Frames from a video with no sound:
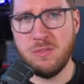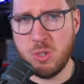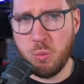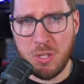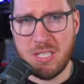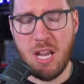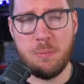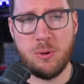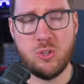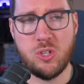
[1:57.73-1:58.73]
It's a one-time
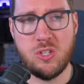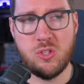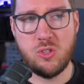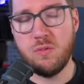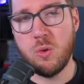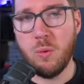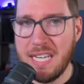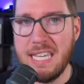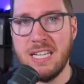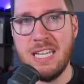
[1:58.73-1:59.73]
purchase, and so if you want to
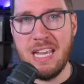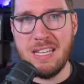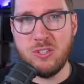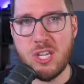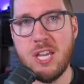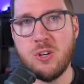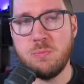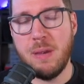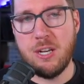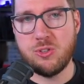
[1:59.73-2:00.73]
get on the Insiders
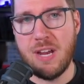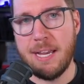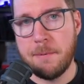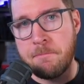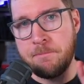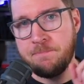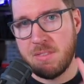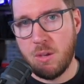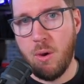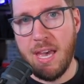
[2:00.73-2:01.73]
beta track,
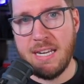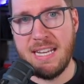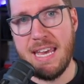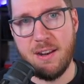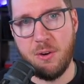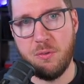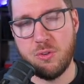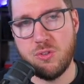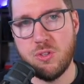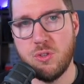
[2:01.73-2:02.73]
go ahead and head on over
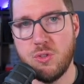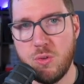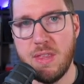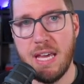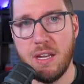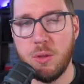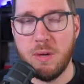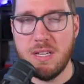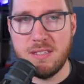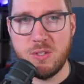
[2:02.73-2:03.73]
to do that.
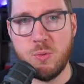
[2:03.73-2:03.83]
Otherwise, this